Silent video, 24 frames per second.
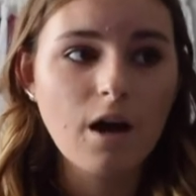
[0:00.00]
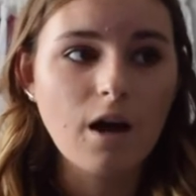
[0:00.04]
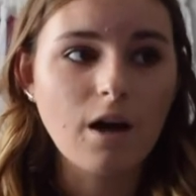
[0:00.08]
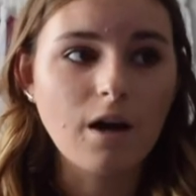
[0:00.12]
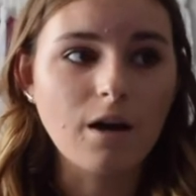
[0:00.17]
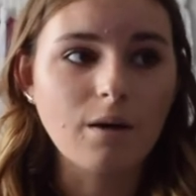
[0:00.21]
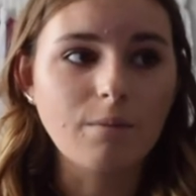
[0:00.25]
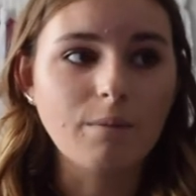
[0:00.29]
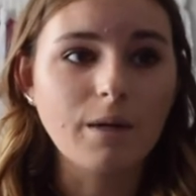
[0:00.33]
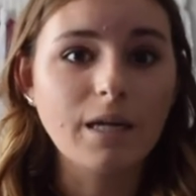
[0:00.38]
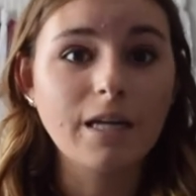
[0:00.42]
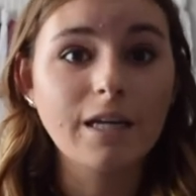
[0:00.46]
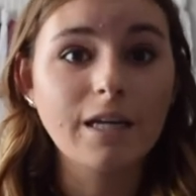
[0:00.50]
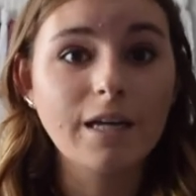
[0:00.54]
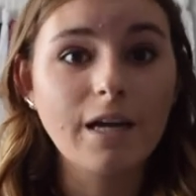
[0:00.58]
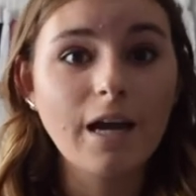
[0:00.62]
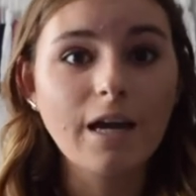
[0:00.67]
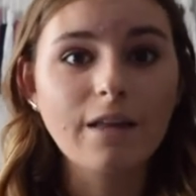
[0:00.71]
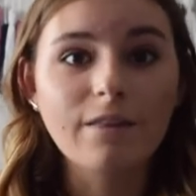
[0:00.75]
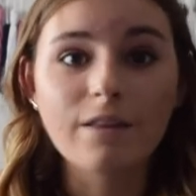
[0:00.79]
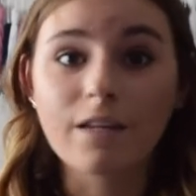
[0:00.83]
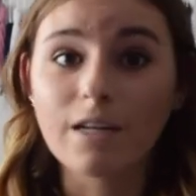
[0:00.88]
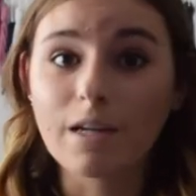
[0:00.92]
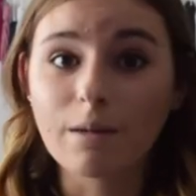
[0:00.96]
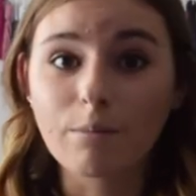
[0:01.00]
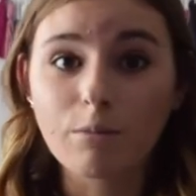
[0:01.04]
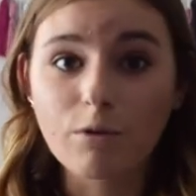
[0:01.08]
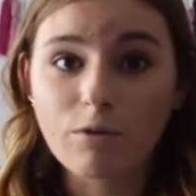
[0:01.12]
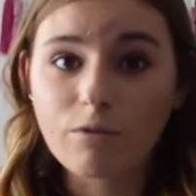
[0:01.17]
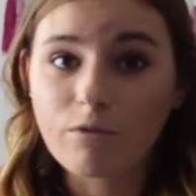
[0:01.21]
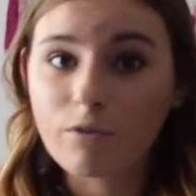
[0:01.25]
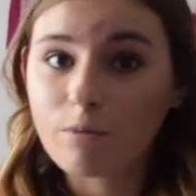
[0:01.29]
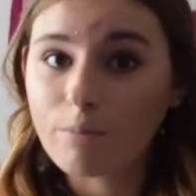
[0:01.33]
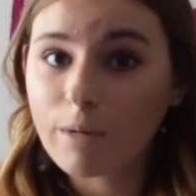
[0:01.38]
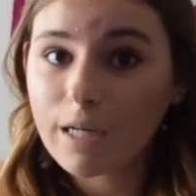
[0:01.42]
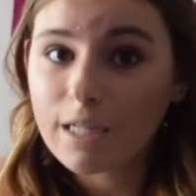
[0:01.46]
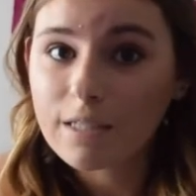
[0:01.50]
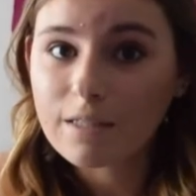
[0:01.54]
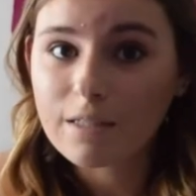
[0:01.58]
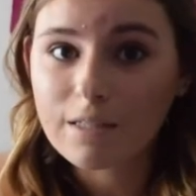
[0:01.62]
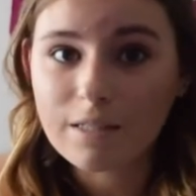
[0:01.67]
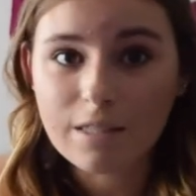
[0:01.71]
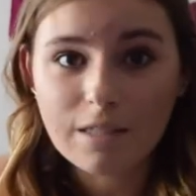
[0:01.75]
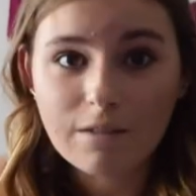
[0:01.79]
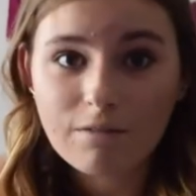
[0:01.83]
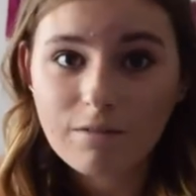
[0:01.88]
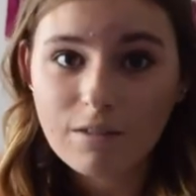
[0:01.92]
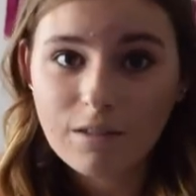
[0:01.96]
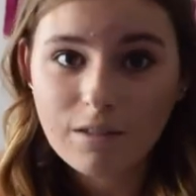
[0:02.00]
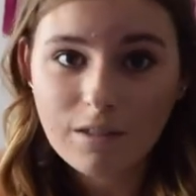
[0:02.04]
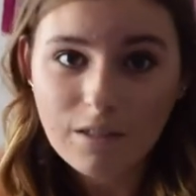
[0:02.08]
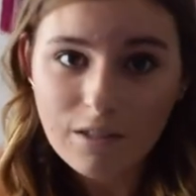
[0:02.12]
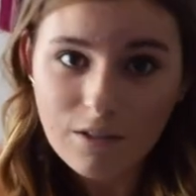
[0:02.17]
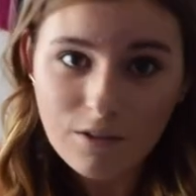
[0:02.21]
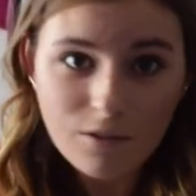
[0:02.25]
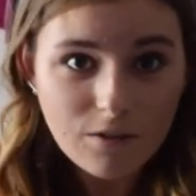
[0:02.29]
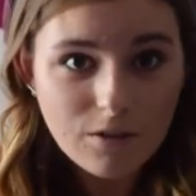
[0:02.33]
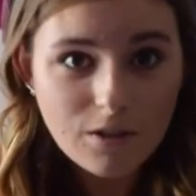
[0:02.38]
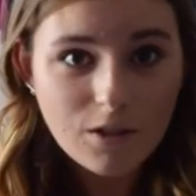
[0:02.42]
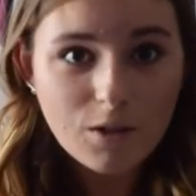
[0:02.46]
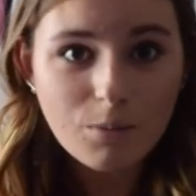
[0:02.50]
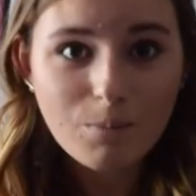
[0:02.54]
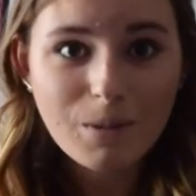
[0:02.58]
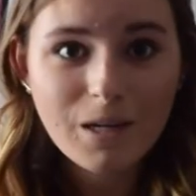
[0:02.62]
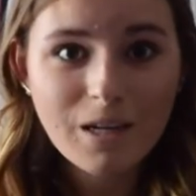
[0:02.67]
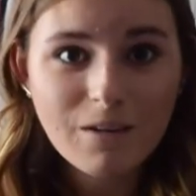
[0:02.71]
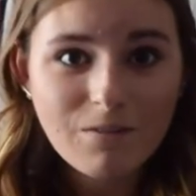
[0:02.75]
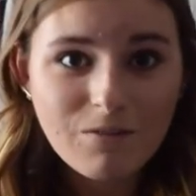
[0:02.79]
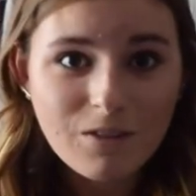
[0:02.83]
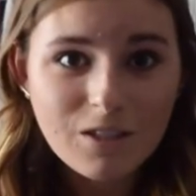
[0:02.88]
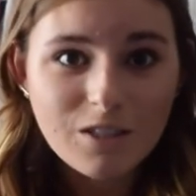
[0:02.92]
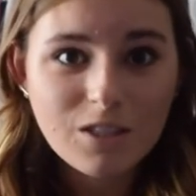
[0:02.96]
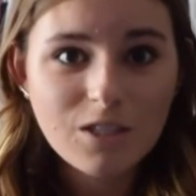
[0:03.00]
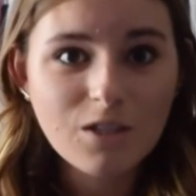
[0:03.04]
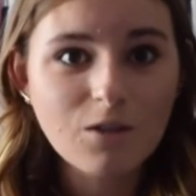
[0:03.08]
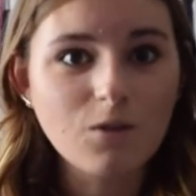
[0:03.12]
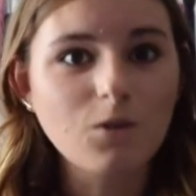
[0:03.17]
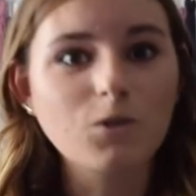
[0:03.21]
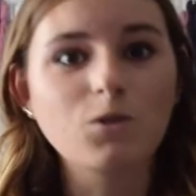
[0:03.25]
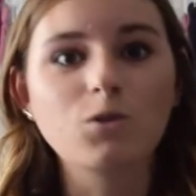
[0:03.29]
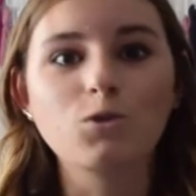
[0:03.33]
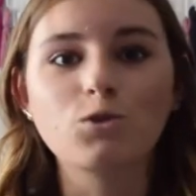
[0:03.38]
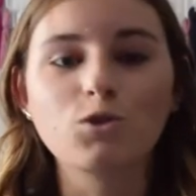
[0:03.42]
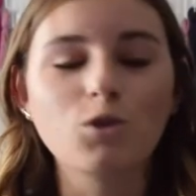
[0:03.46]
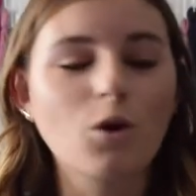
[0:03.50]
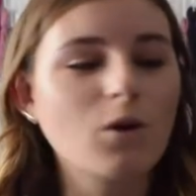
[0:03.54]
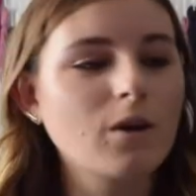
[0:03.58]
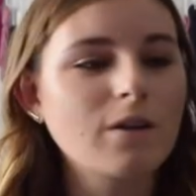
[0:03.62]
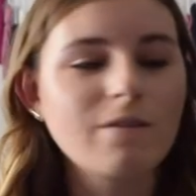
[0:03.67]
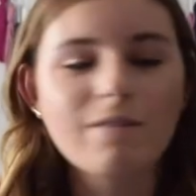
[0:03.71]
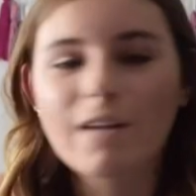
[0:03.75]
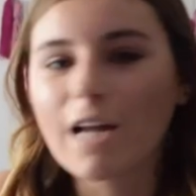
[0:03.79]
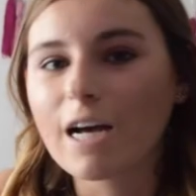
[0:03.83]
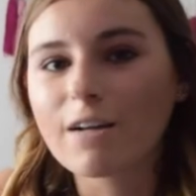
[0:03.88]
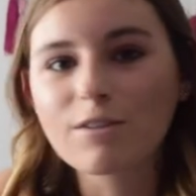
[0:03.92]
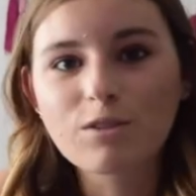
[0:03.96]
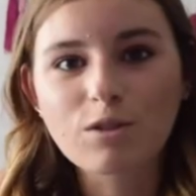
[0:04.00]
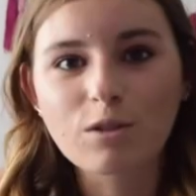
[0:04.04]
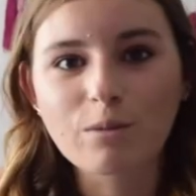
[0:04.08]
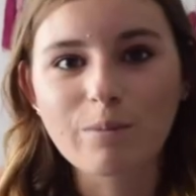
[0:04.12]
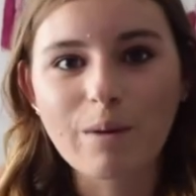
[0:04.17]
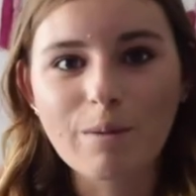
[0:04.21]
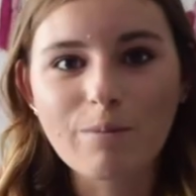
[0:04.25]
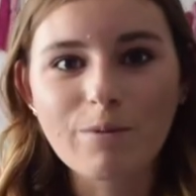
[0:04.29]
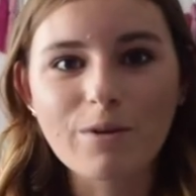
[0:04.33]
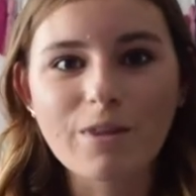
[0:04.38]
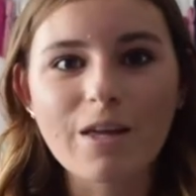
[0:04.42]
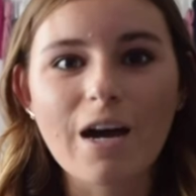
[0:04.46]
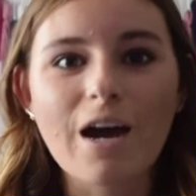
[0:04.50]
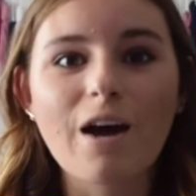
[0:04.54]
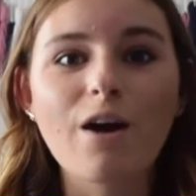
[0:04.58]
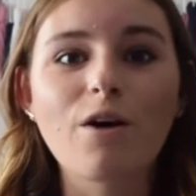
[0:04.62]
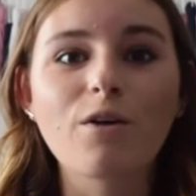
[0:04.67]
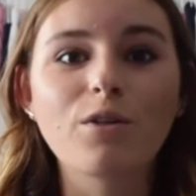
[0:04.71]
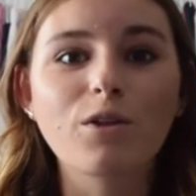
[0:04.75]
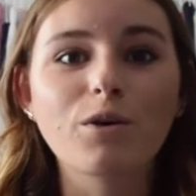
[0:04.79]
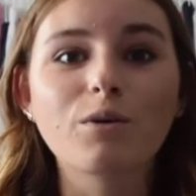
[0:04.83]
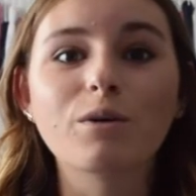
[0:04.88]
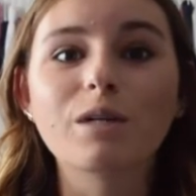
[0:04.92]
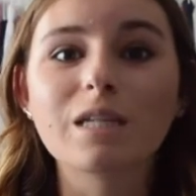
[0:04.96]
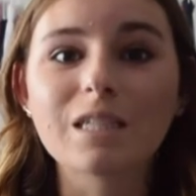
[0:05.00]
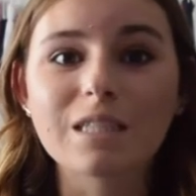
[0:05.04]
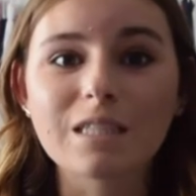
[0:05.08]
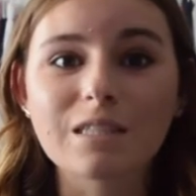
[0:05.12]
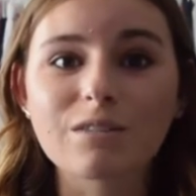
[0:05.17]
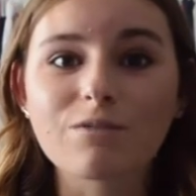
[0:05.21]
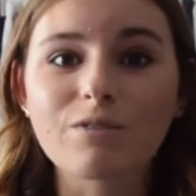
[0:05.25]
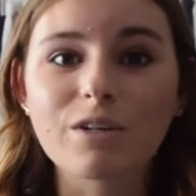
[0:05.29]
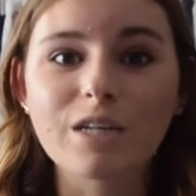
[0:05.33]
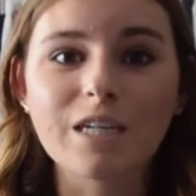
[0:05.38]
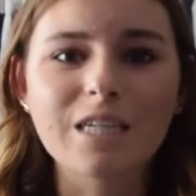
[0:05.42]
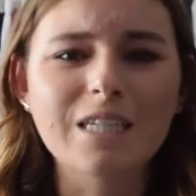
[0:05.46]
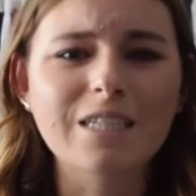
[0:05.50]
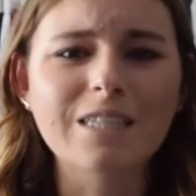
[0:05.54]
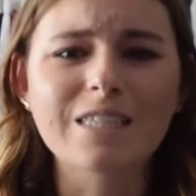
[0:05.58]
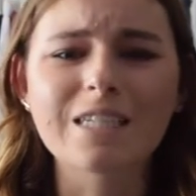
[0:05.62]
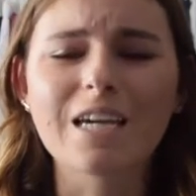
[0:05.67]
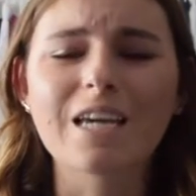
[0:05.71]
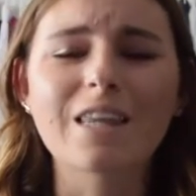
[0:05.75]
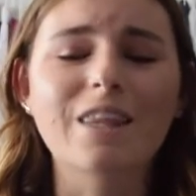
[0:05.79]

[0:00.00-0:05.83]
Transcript: And again, the number for base is even in your little pamphlet too, so you don't even have to remember that, although it is very easy.